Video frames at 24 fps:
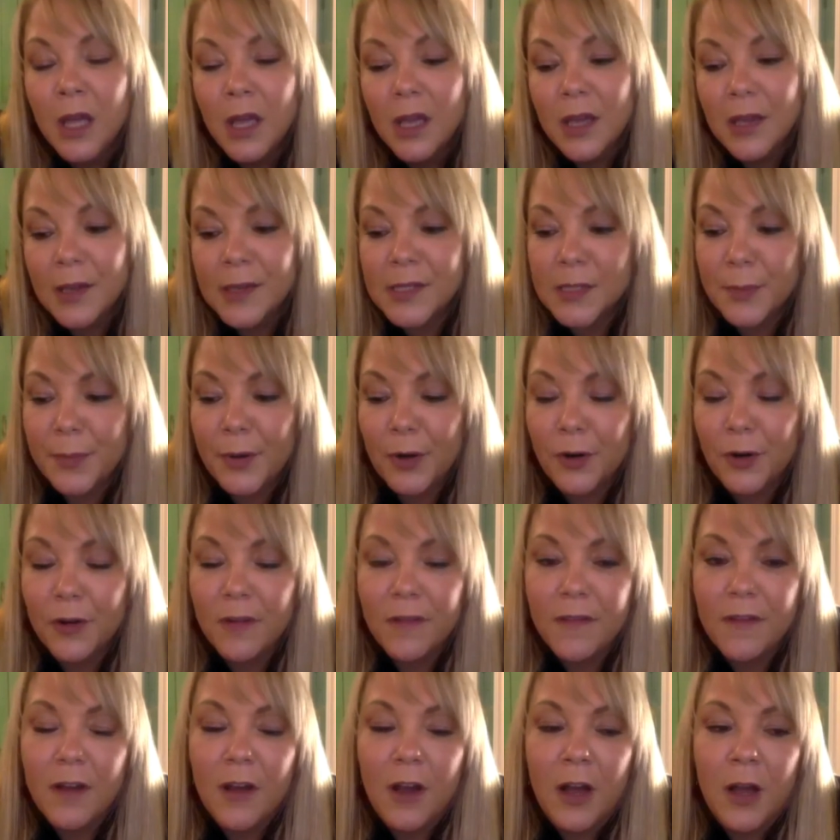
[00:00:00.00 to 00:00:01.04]
me as
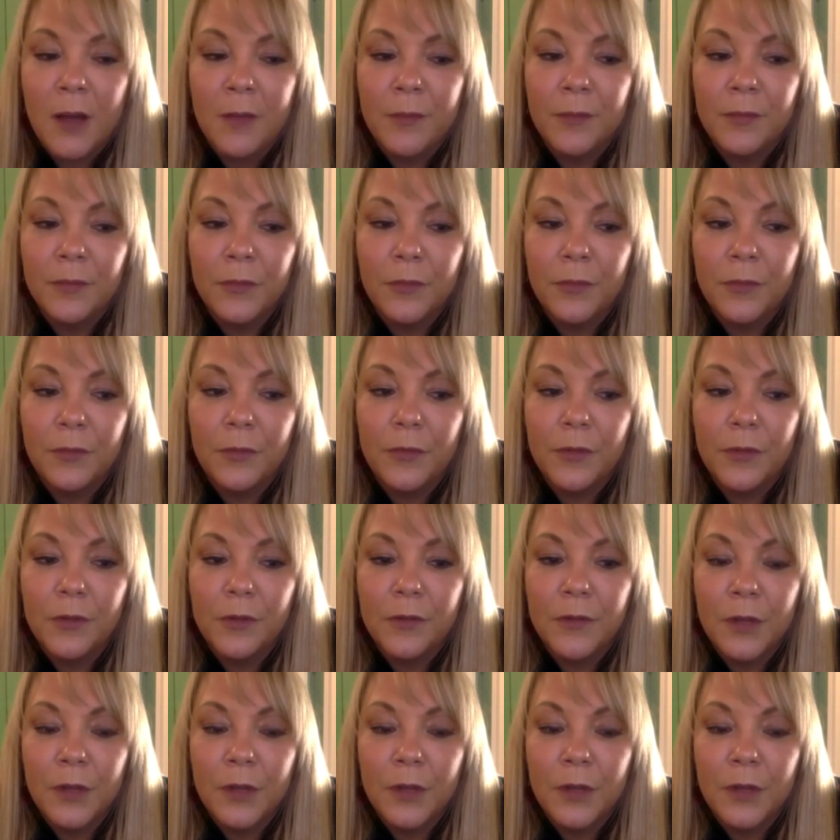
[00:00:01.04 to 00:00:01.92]
a part of the um,